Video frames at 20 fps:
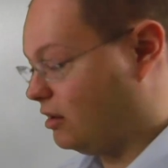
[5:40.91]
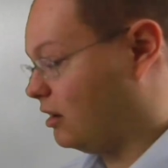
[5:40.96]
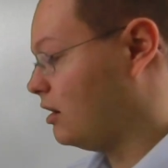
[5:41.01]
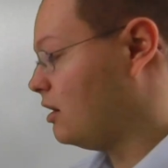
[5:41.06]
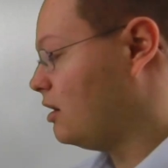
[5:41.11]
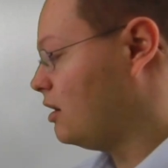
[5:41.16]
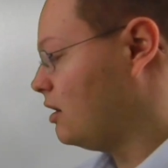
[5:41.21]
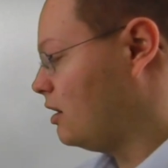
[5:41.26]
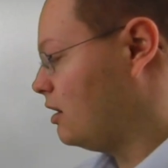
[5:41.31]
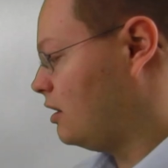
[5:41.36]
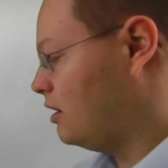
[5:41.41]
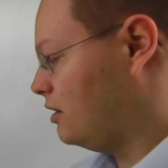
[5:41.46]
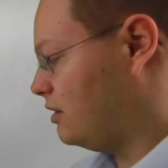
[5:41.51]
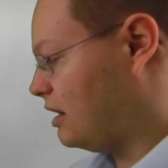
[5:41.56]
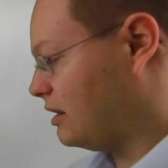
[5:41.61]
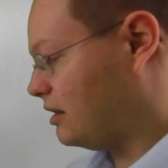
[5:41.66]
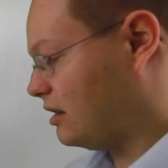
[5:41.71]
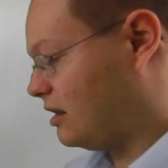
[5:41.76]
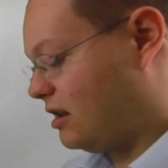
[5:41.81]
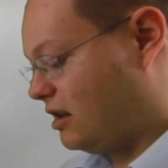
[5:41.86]
In
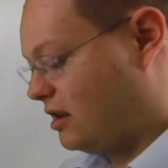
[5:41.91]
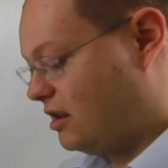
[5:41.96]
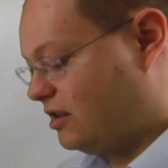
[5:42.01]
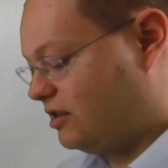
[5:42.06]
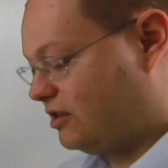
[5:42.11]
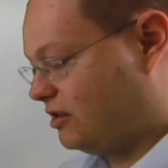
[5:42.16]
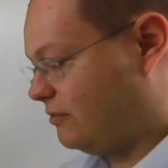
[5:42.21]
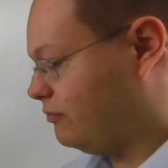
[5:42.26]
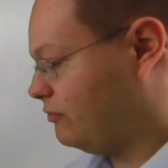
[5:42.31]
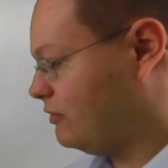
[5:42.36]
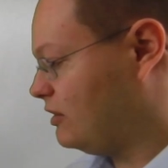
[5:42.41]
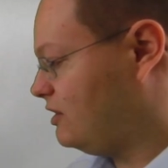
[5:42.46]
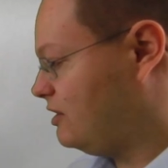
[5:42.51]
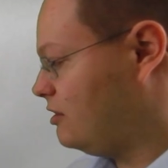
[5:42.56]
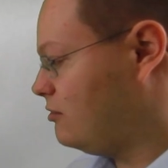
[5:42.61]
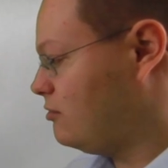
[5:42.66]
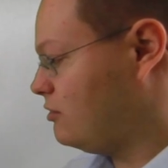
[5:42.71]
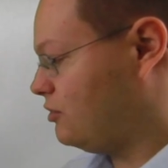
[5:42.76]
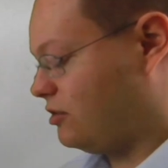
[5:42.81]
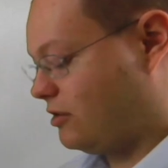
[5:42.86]
that case,
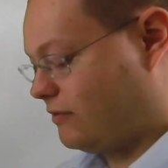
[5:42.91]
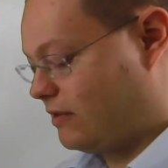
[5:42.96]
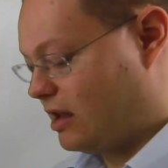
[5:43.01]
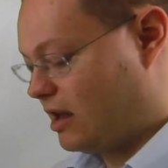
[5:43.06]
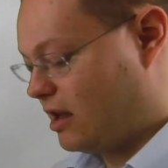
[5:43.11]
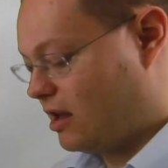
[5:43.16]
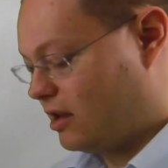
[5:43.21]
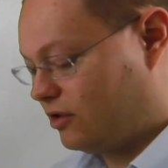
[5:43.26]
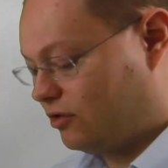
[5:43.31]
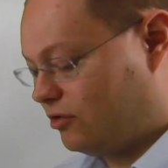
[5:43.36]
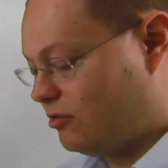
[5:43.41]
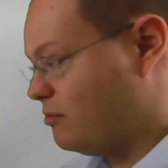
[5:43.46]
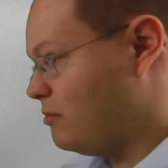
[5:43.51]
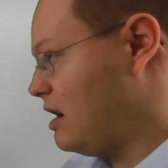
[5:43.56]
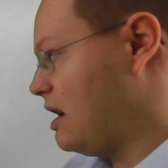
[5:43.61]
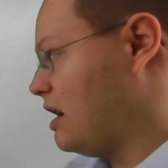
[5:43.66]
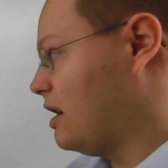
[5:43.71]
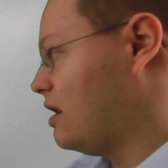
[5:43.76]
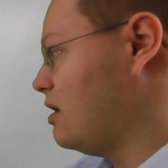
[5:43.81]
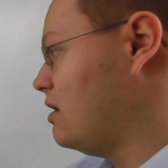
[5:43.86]
SQL Server has to
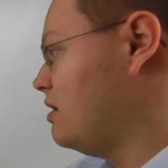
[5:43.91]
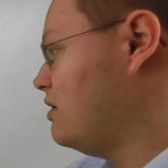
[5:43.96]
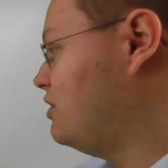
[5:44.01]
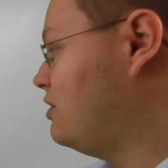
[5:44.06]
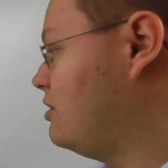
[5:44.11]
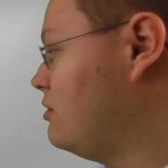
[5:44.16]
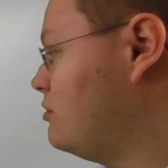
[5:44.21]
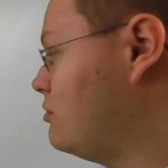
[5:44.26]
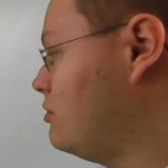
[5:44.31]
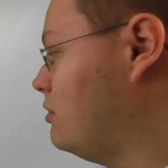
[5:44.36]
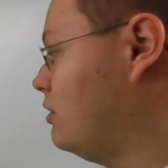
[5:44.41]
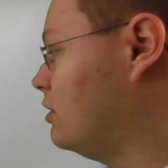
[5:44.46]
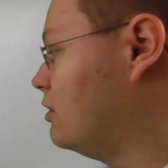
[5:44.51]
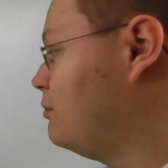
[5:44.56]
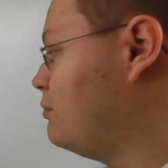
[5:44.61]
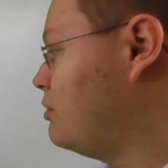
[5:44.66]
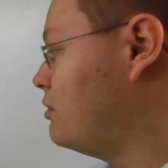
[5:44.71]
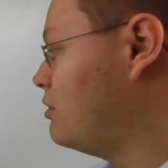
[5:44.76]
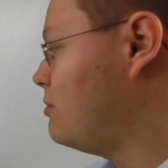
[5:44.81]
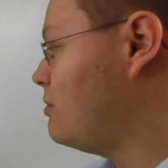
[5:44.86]
make a so-called
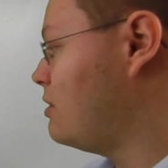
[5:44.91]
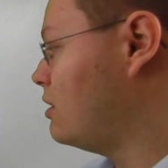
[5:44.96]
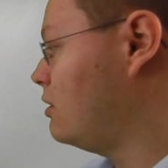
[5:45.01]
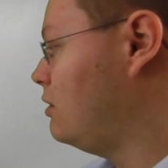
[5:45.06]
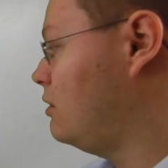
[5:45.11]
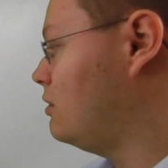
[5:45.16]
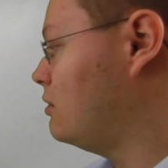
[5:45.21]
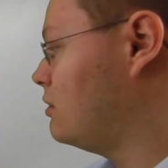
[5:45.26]
bookmark